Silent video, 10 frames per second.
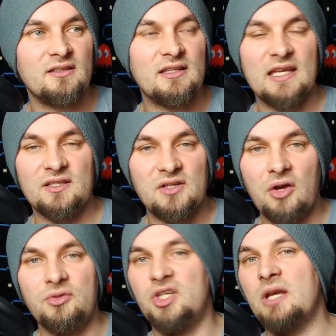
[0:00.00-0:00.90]
There's
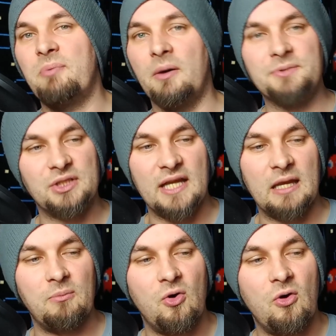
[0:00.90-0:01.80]
no cheap option
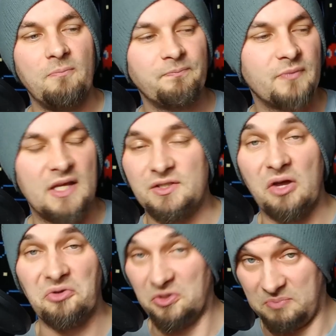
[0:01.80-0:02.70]
anymore. There's
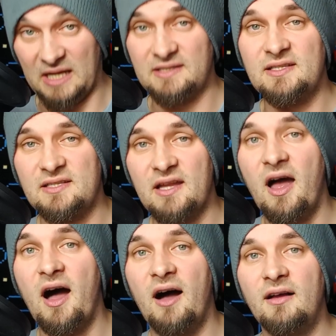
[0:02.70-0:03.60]
no good place to
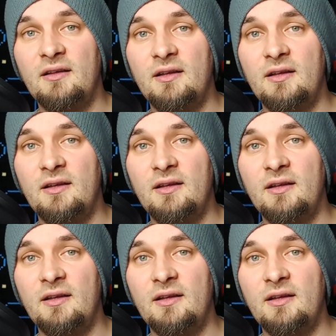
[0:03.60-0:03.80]
start.